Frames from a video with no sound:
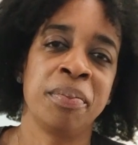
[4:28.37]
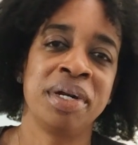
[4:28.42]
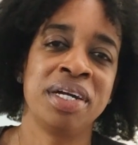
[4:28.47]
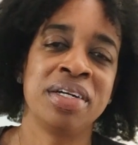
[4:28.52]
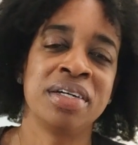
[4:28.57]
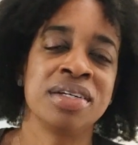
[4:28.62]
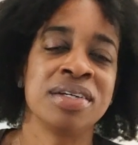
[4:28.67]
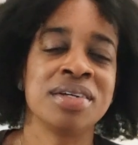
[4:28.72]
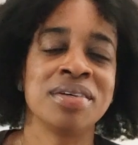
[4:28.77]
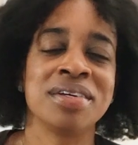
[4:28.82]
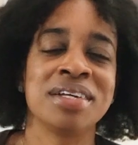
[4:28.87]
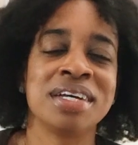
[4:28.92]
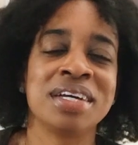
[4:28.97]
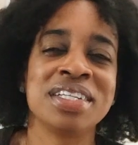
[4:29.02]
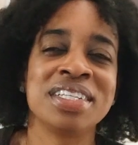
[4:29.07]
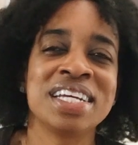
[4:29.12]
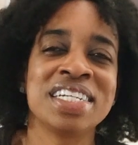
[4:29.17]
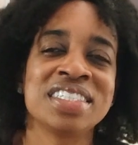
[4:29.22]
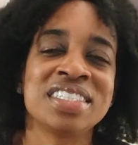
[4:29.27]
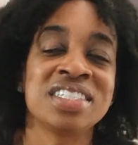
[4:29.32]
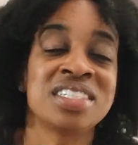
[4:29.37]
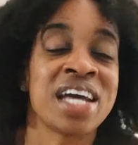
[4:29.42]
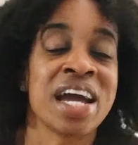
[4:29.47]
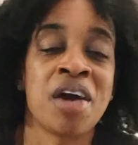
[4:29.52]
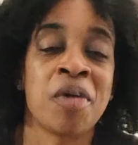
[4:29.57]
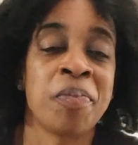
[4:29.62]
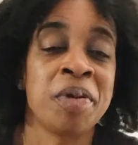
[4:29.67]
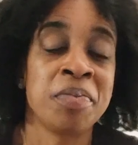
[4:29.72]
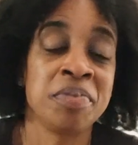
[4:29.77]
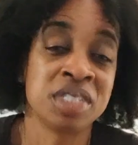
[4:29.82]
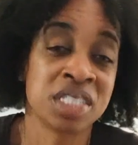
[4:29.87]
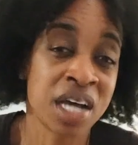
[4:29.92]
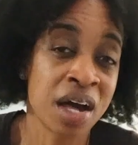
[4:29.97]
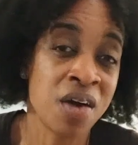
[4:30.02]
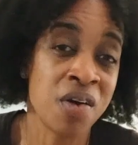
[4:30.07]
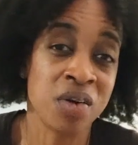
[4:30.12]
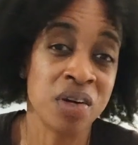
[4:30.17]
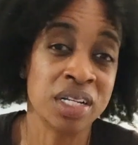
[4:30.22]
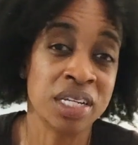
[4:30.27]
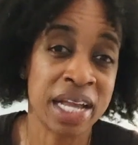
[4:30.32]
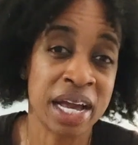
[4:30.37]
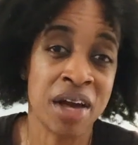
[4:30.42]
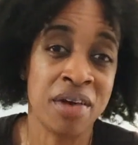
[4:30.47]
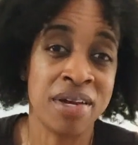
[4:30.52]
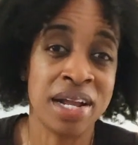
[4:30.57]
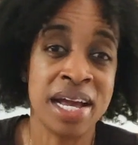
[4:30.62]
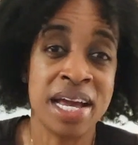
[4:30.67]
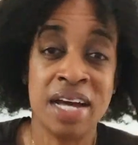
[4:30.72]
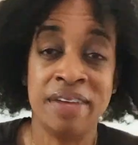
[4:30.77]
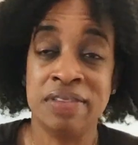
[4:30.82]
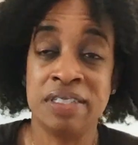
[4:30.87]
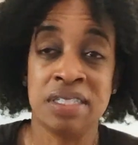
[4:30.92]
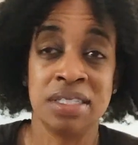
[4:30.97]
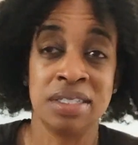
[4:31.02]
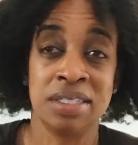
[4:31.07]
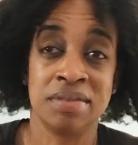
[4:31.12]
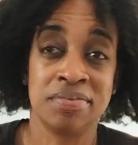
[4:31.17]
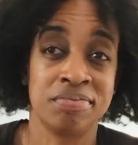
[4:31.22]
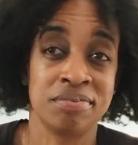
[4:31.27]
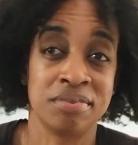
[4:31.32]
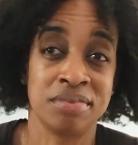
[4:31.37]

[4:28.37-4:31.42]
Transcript: But that's just how people talk now, and I have to